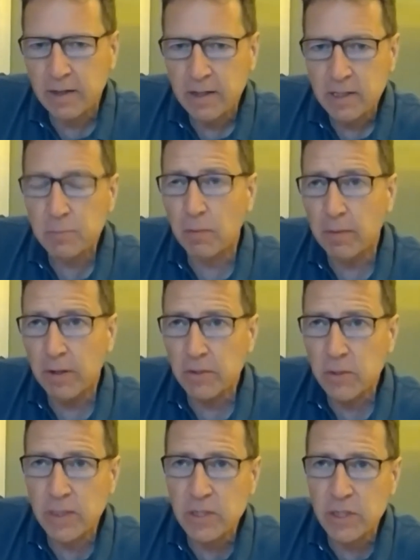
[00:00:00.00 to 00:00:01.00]
It's probably
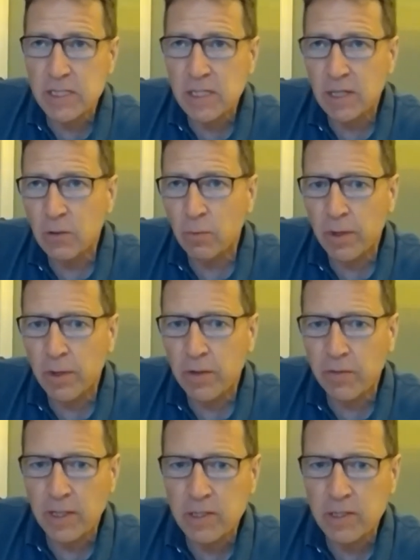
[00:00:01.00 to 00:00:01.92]
also interesting to know what you think his